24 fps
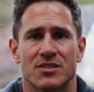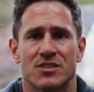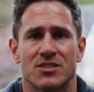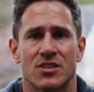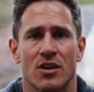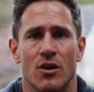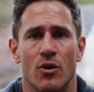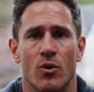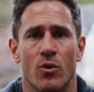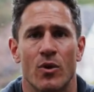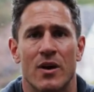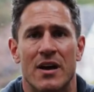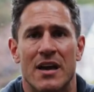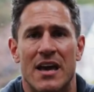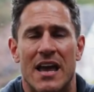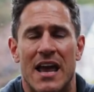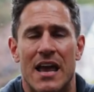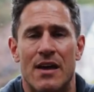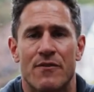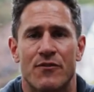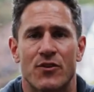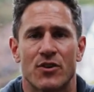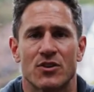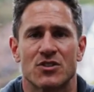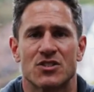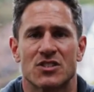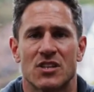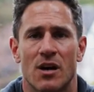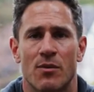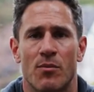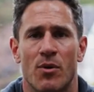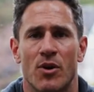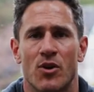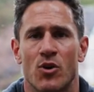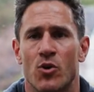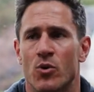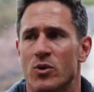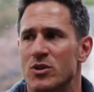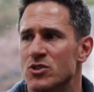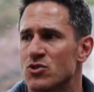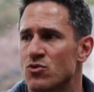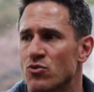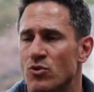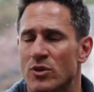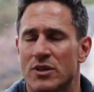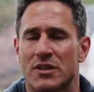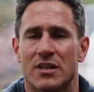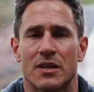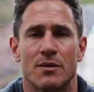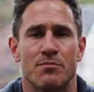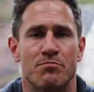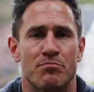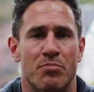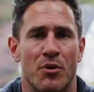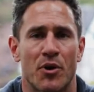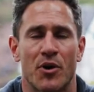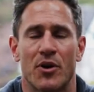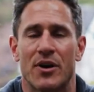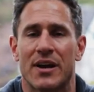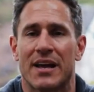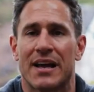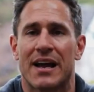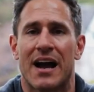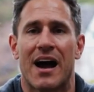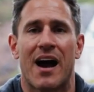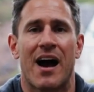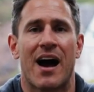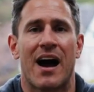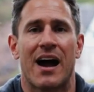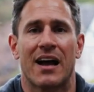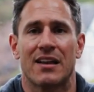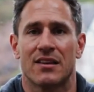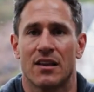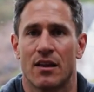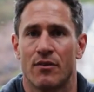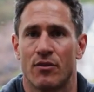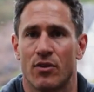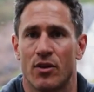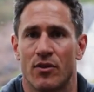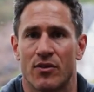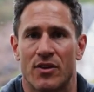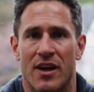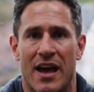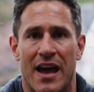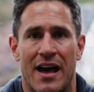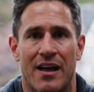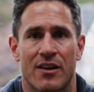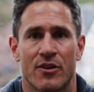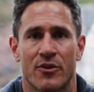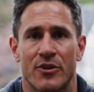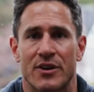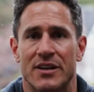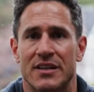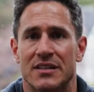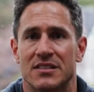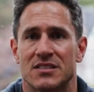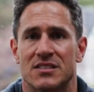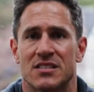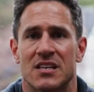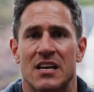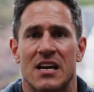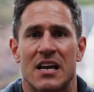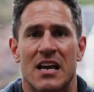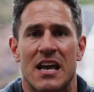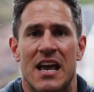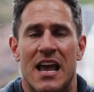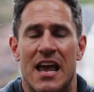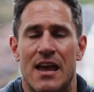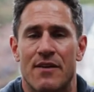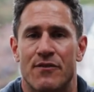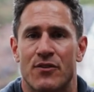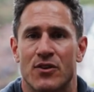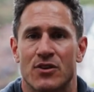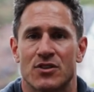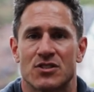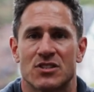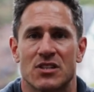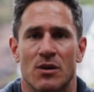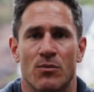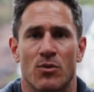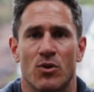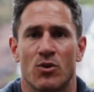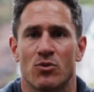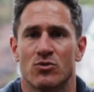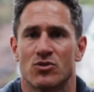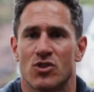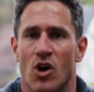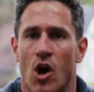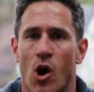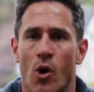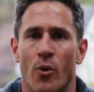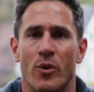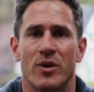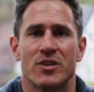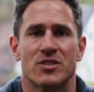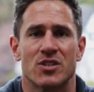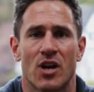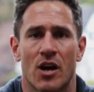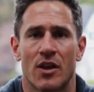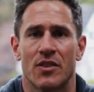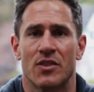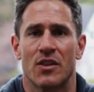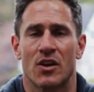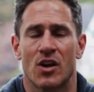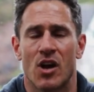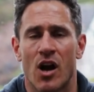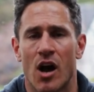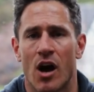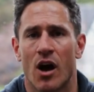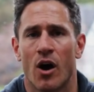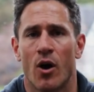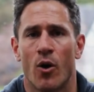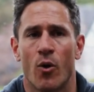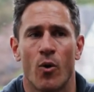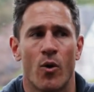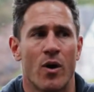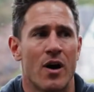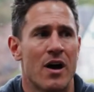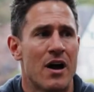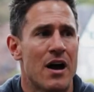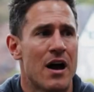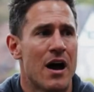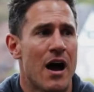So if you're someone who is really burning a high level of calories, if you're someone who's always on the go,